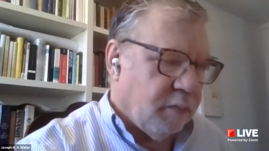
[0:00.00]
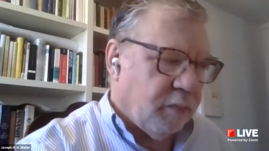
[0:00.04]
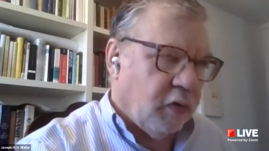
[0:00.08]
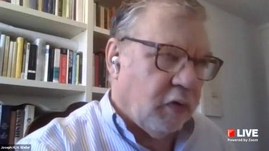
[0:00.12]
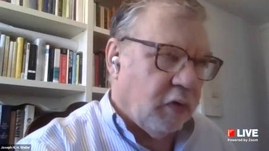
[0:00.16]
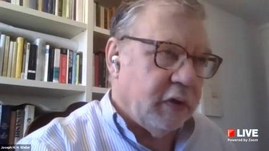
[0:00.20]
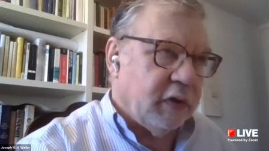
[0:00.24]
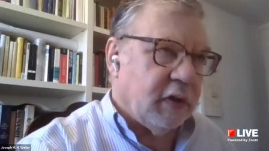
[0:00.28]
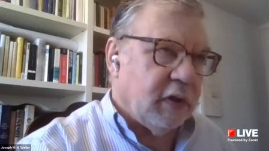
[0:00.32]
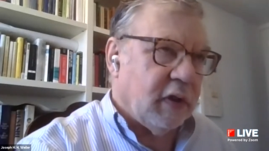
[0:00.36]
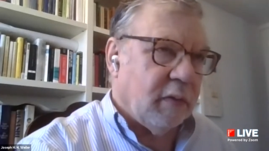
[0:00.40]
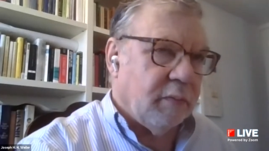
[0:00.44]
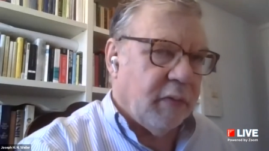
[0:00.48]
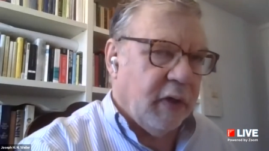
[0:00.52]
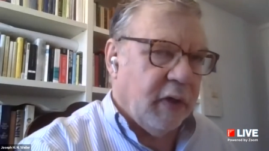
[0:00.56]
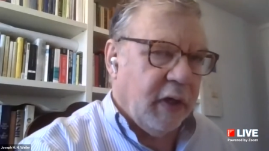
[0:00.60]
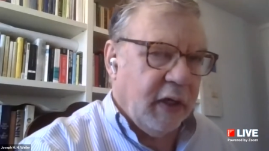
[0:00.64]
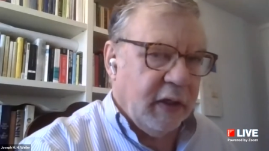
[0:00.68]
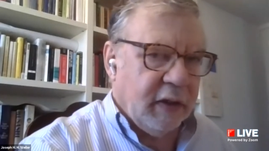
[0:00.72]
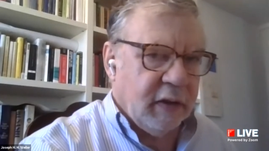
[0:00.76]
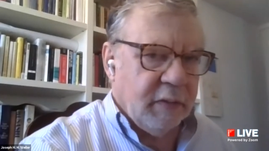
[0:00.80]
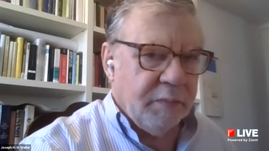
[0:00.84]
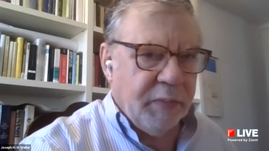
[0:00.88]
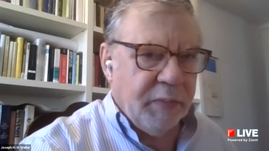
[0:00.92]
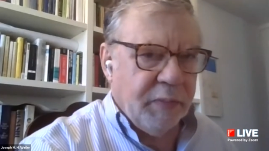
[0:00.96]
Point number
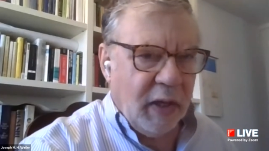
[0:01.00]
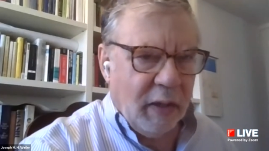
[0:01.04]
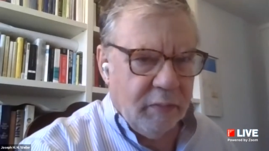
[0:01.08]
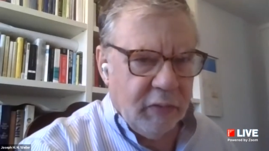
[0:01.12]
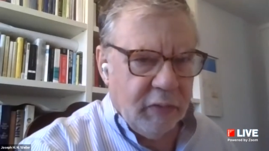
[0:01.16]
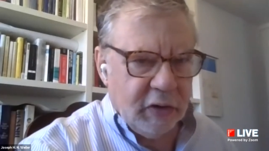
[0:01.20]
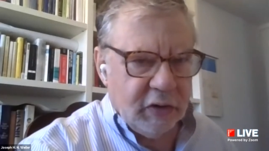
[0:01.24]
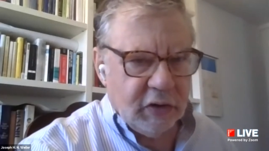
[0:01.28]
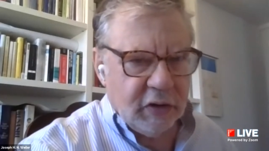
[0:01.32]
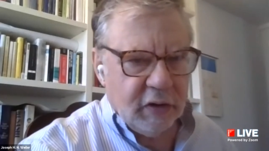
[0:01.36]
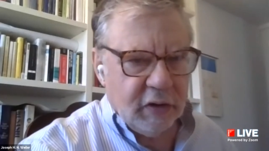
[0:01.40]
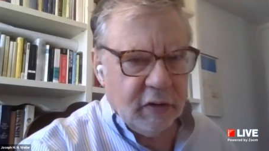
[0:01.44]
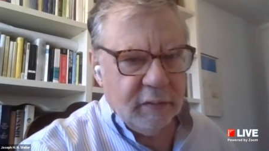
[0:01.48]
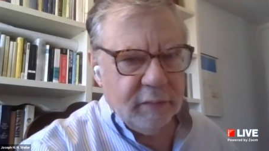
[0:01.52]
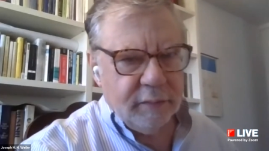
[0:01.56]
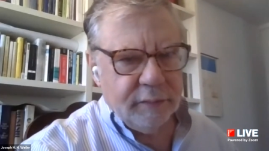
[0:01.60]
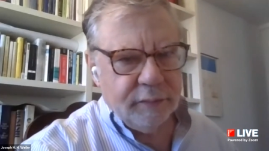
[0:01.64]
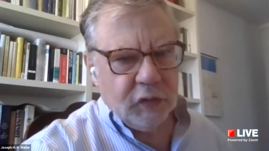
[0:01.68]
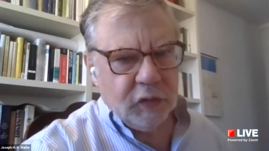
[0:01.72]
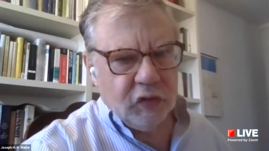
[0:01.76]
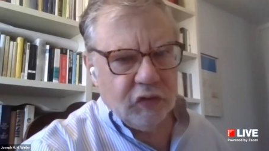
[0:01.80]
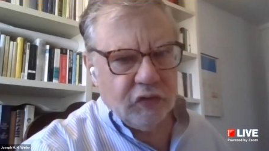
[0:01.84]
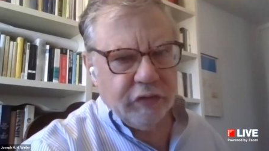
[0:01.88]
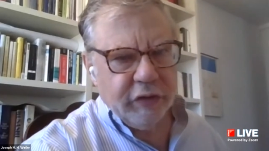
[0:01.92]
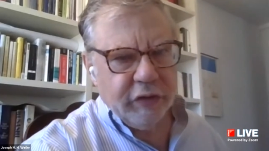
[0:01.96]
eight: publisher,
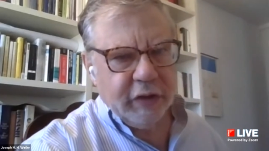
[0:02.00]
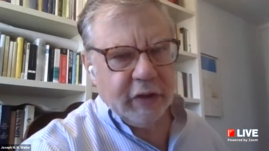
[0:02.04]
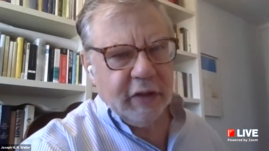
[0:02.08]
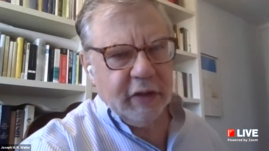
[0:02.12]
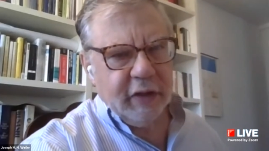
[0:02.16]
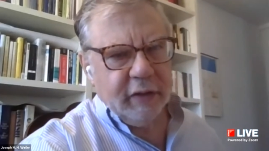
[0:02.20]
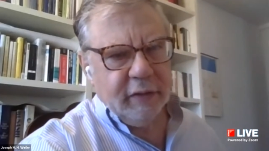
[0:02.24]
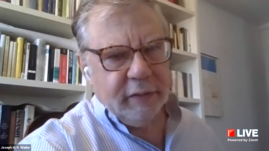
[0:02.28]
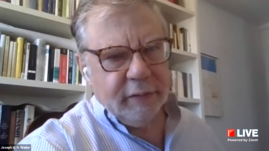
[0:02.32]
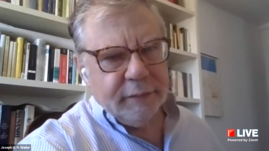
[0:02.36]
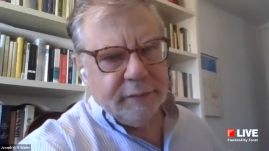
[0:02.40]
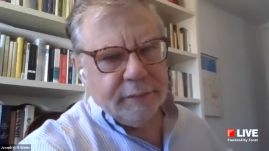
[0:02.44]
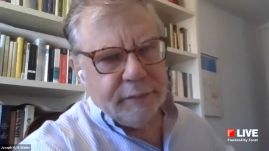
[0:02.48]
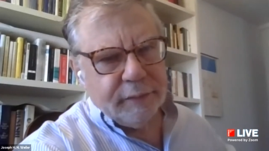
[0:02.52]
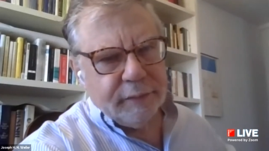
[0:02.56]
tricky